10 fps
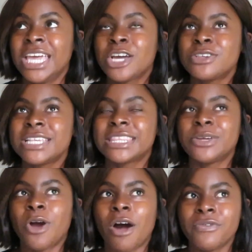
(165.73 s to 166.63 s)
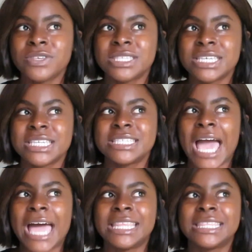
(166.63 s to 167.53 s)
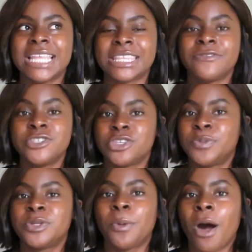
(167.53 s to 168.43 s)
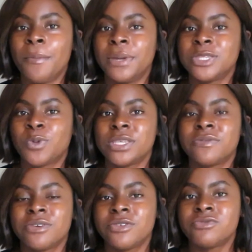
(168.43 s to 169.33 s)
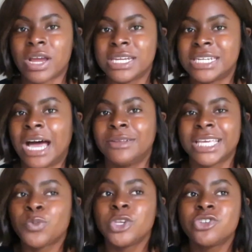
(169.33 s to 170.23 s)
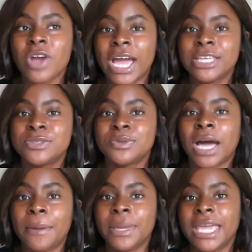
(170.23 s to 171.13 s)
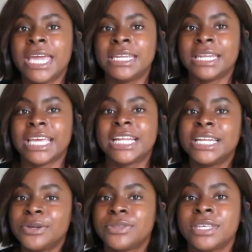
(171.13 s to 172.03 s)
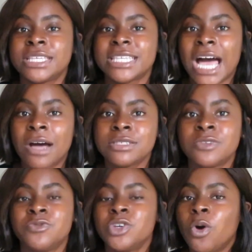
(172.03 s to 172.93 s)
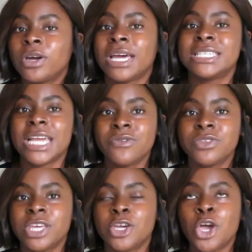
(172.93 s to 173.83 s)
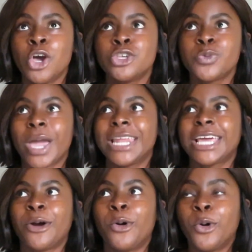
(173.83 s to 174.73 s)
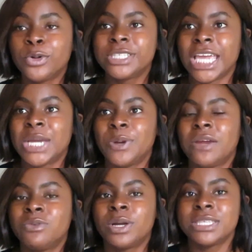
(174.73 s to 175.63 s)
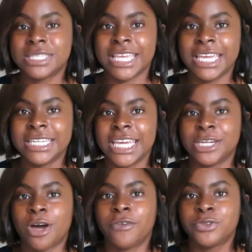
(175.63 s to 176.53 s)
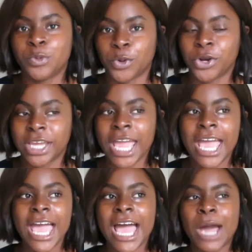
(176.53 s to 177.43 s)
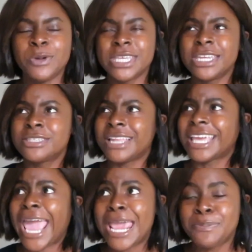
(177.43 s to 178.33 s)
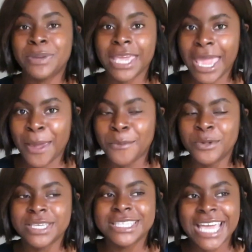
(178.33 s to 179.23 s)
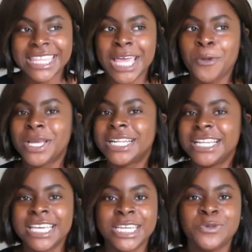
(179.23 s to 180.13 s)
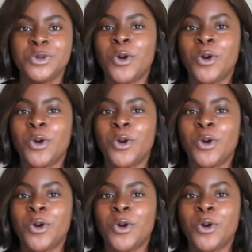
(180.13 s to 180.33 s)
because like their offices and like the physiotherapy department was very run down, so we tried to come in and like clear things out and reorganize everything. So we had like a whole day where everyone stayed in after work, and we stayed until like 8 p.m. We stayed there, we cleaned, we